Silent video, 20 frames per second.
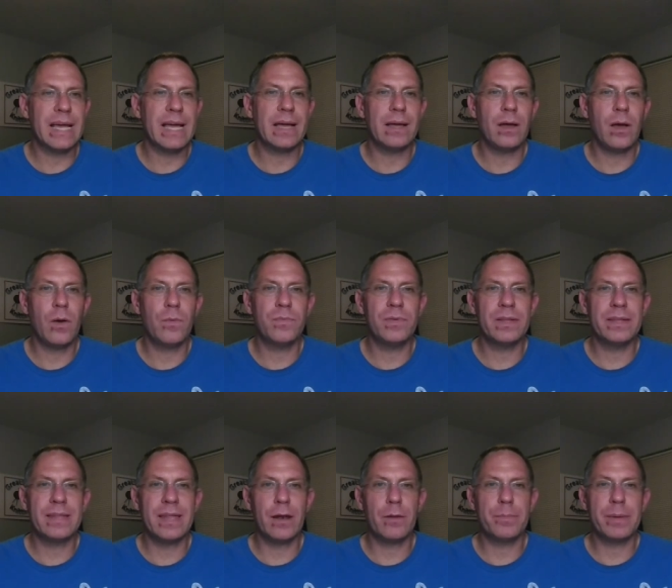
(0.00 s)

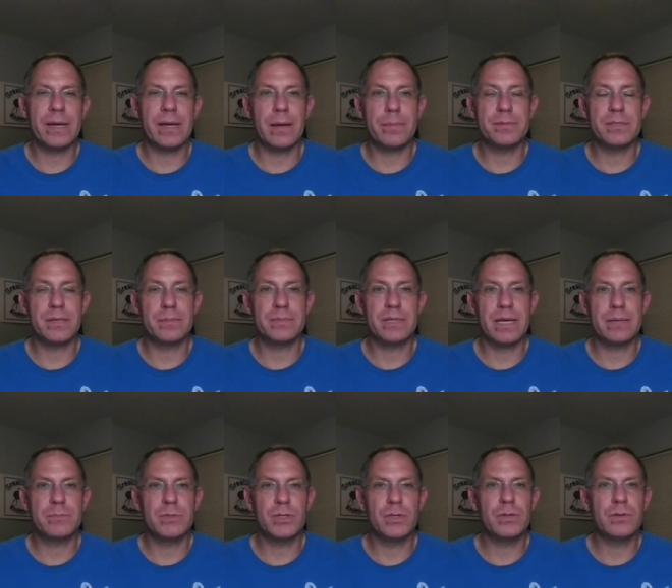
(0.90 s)
hopefully that'll pick up
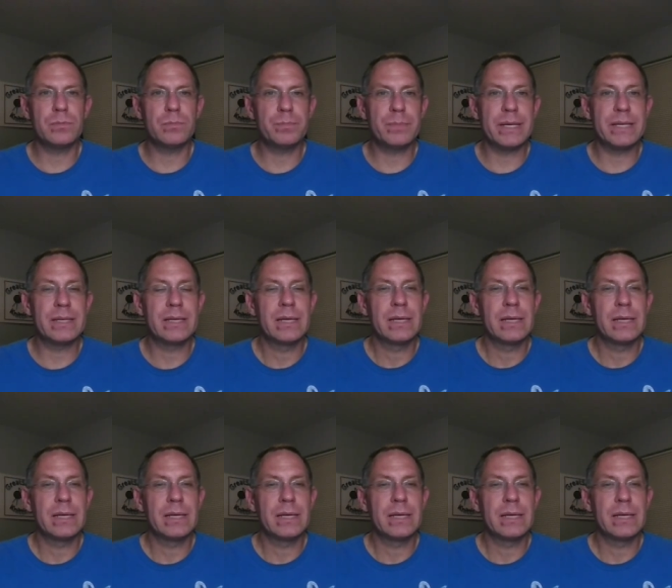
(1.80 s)
sometime soon, but